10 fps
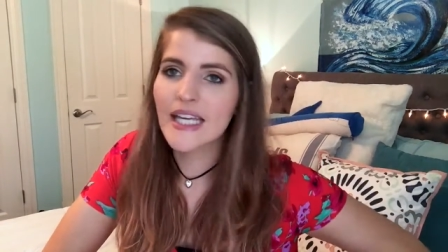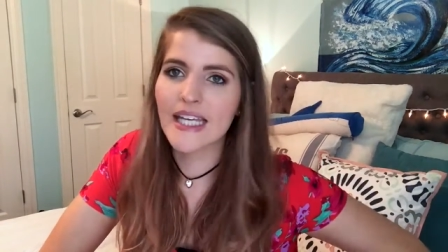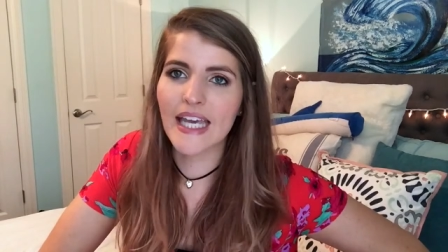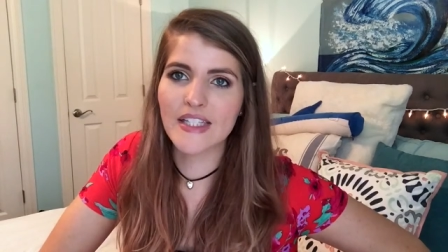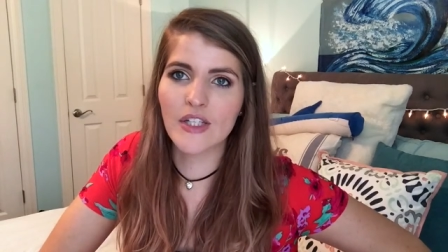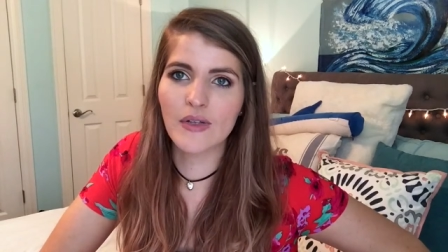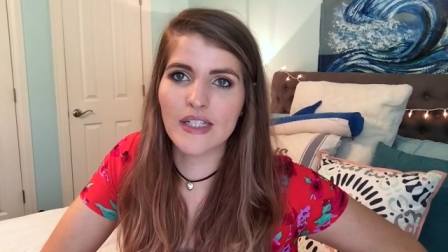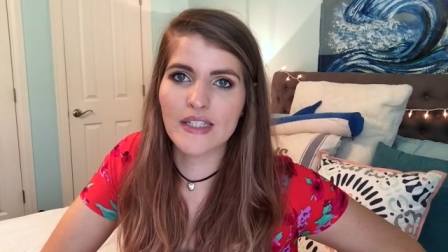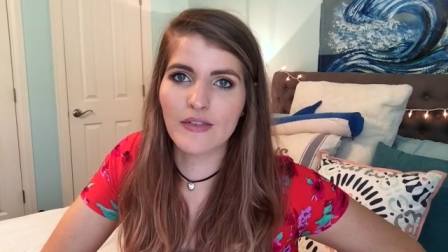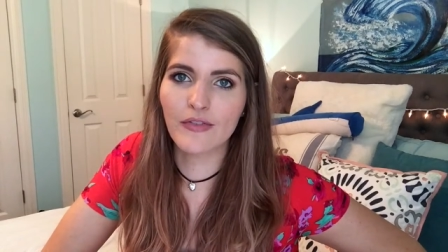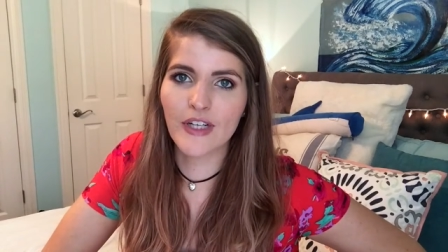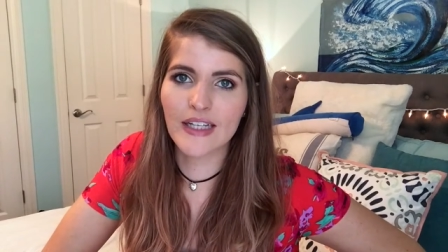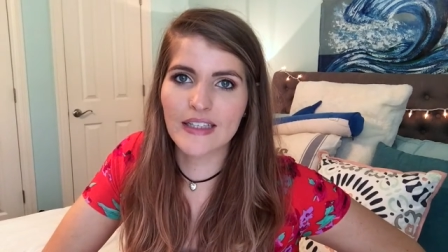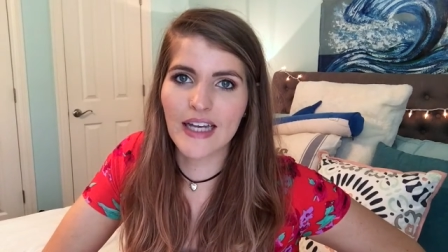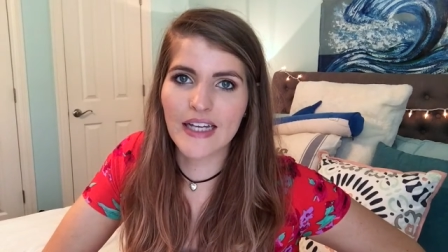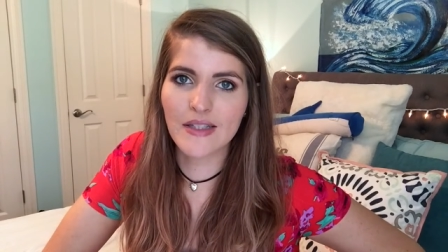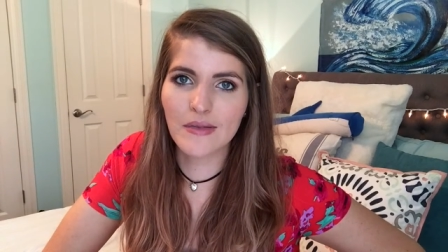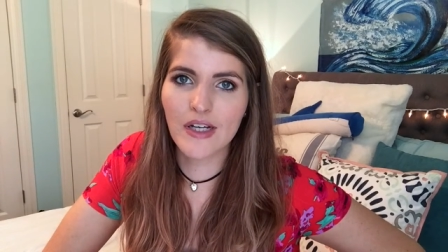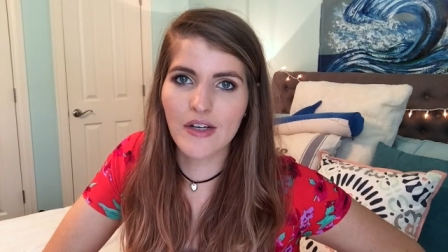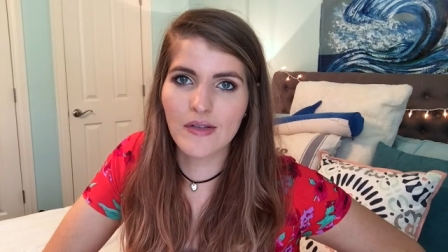guess who gets the freaking last
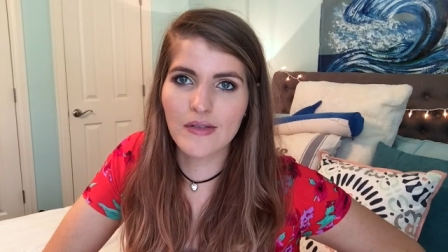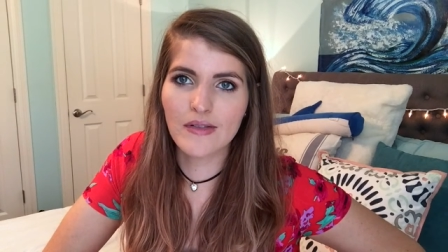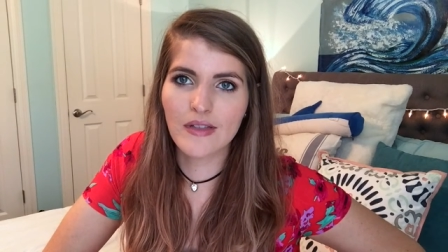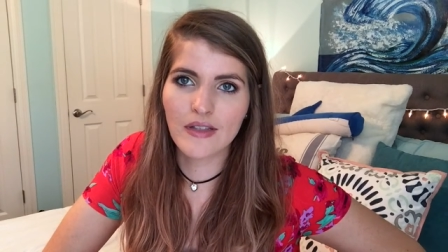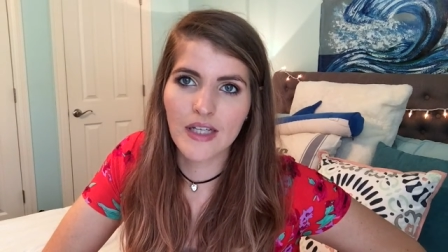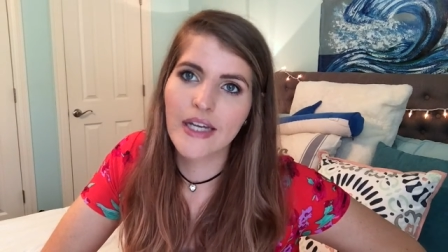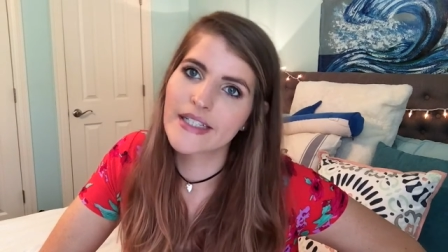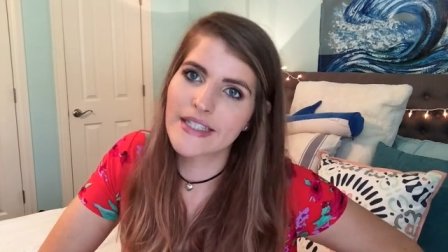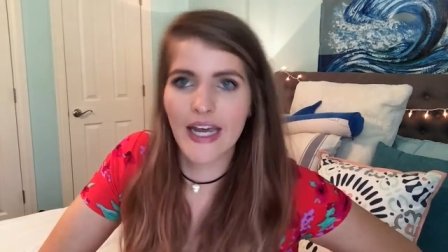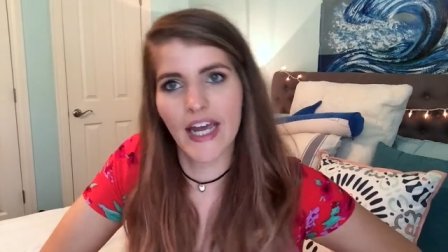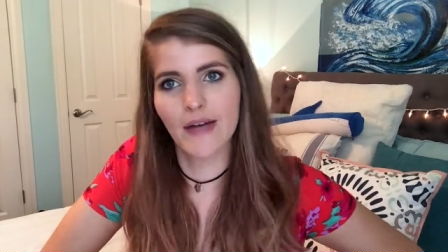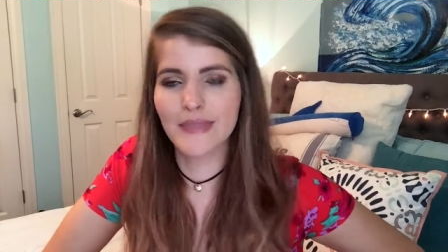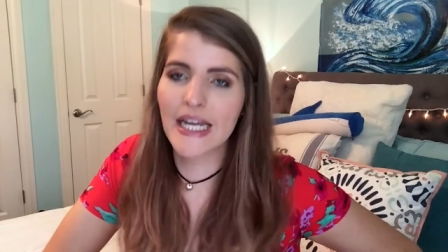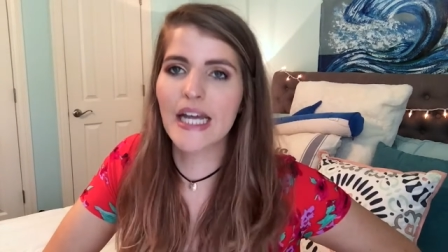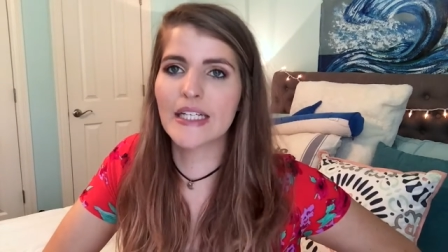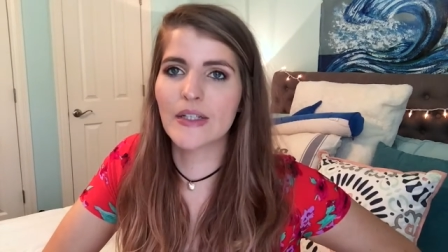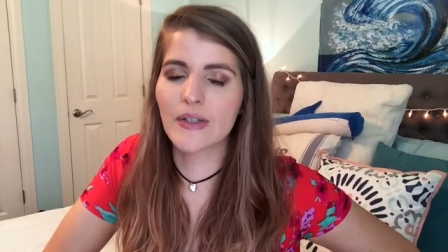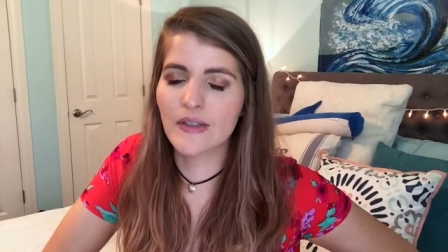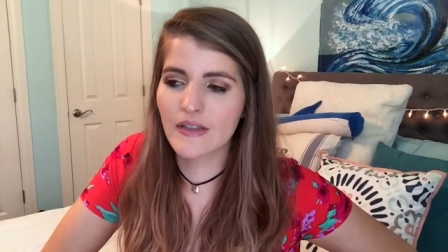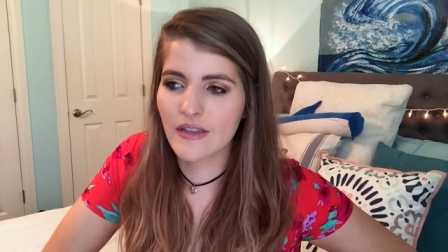rose? Damn
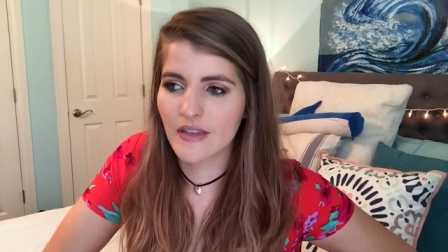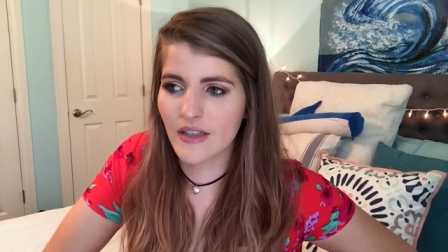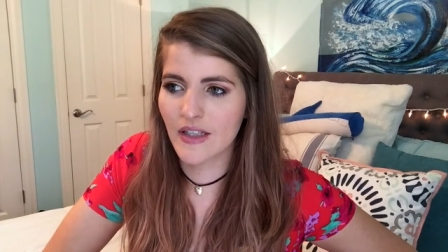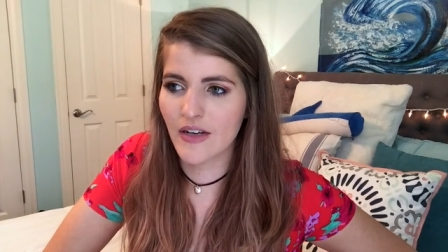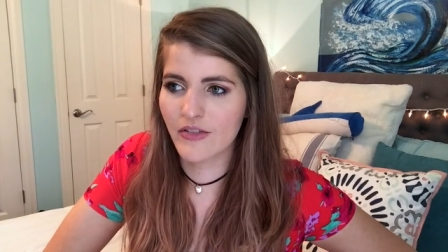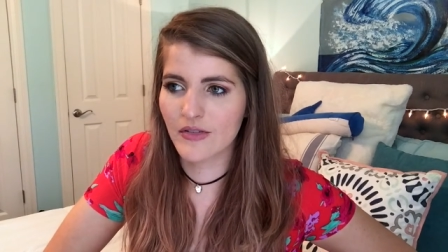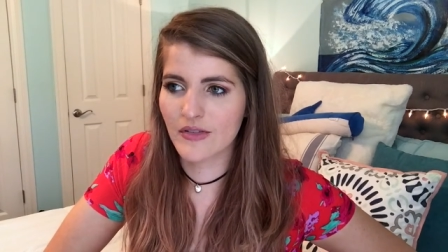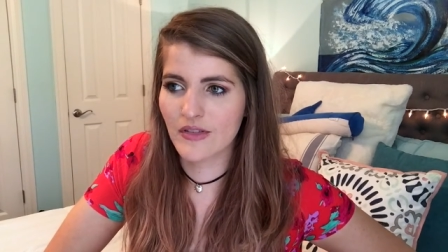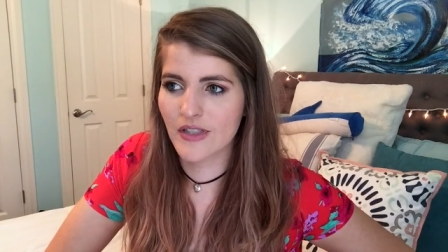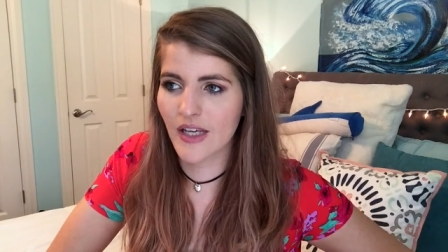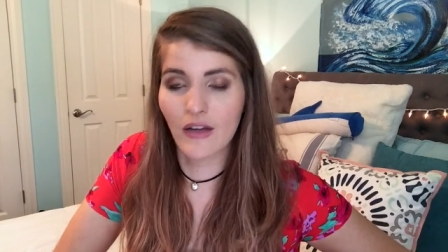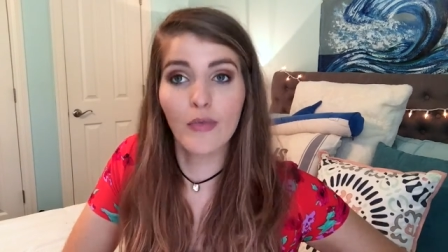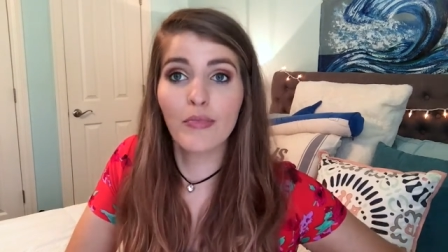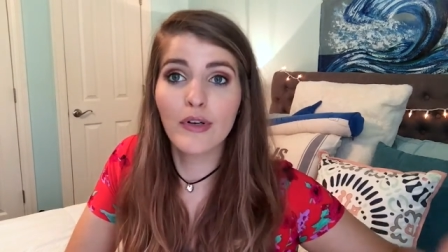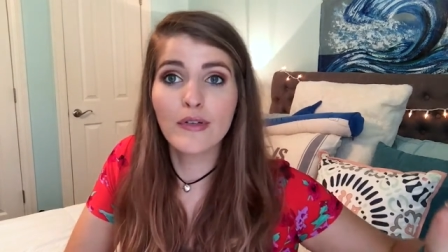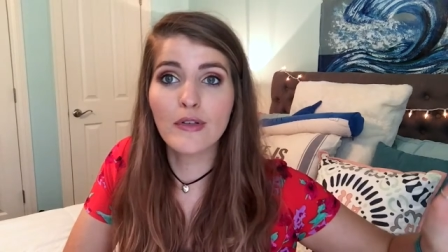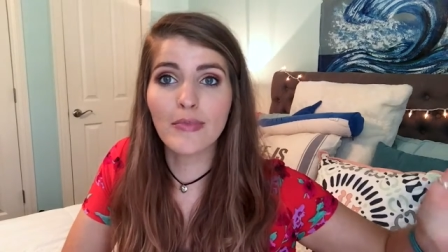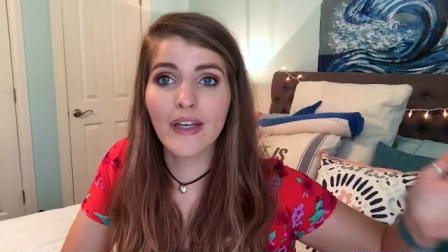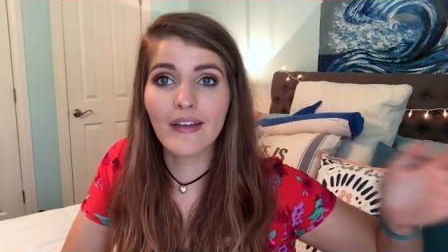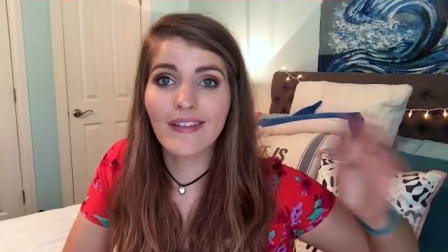Daniel. And everyone's just like, oh, producer
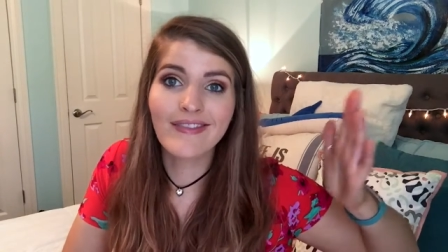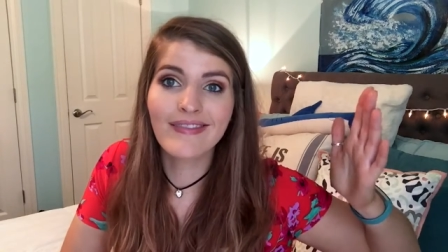pick.